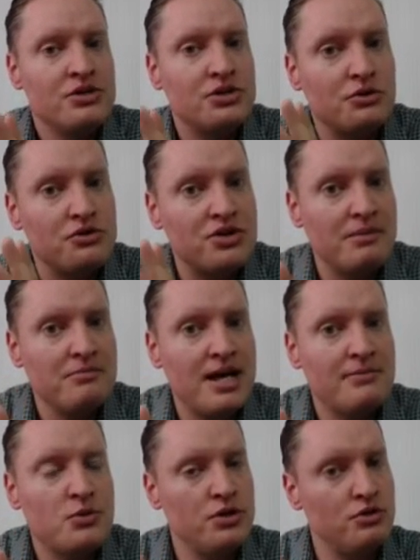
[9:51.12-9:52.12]
So
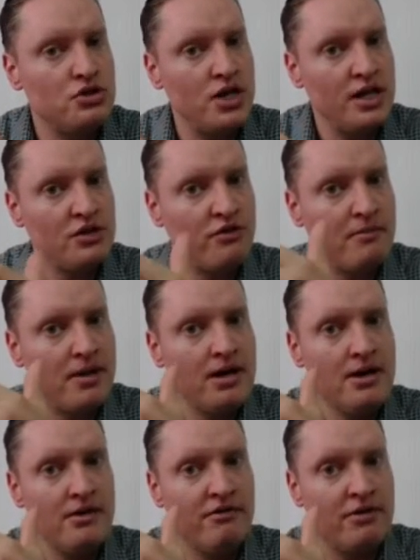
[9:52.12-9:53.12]
sometimes when you change from
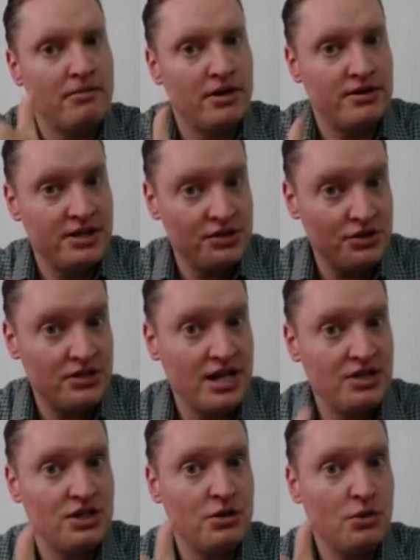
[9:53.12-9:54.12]
a
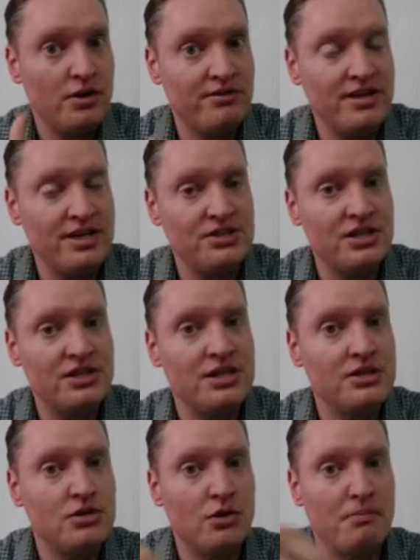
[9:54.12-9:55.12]
dissertation or a thesis
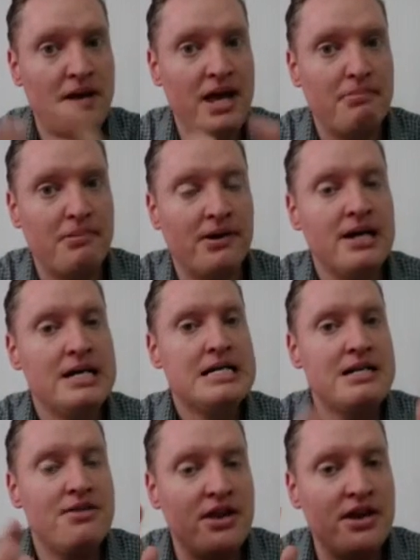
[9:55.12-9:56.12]
into a paper,
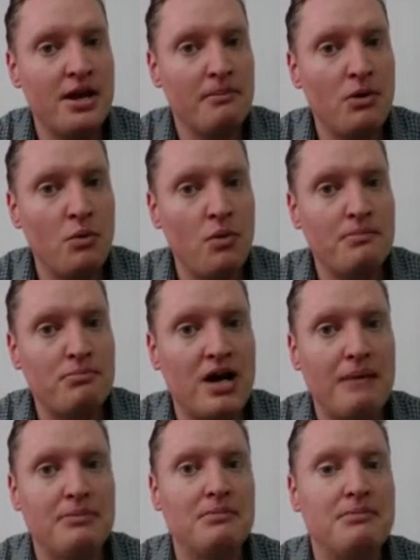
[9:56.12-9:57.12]
The number one
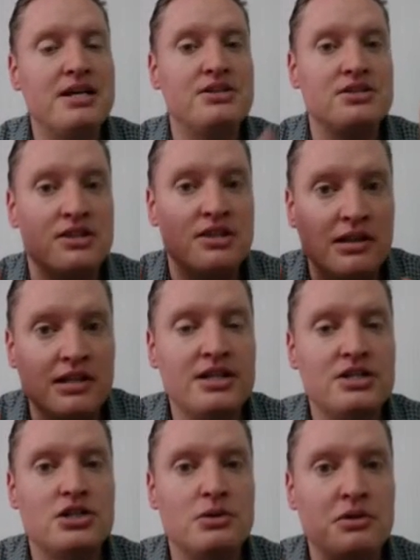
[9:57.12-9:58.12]
problem is the
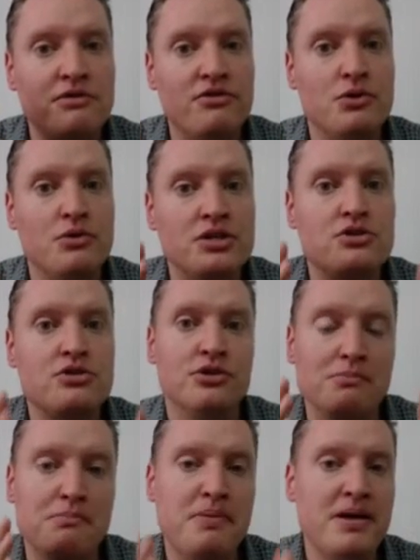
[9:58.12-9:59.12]
literature review is
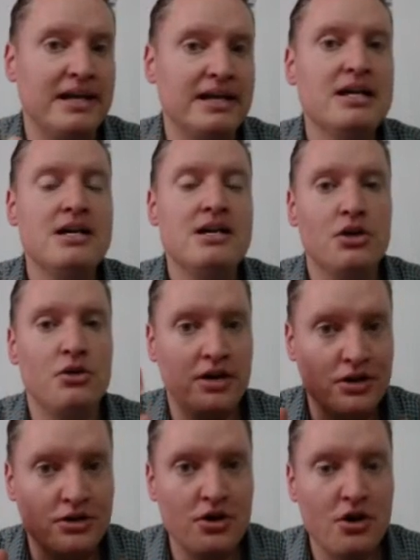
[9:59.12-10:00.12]
too big. You
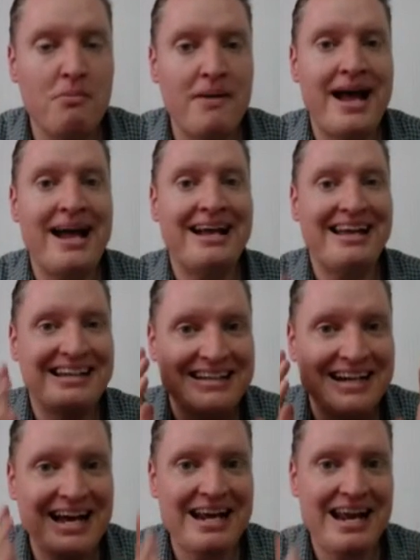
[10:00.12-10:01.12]
need to go back and
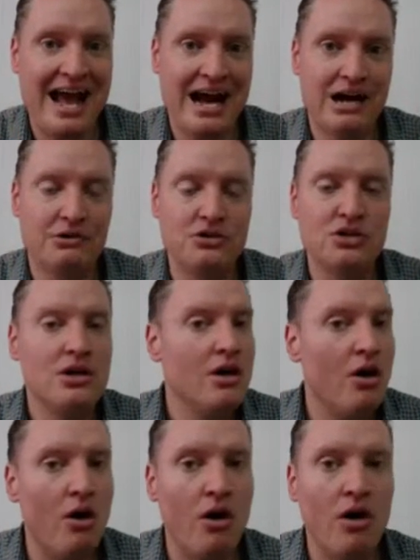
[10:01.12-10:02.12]
cut out
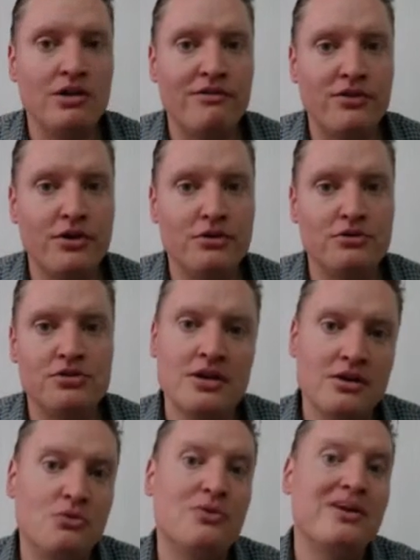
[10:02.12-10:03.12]
all of those
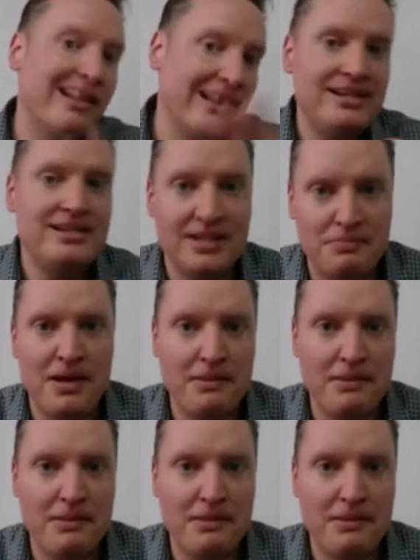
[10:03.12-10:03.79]
related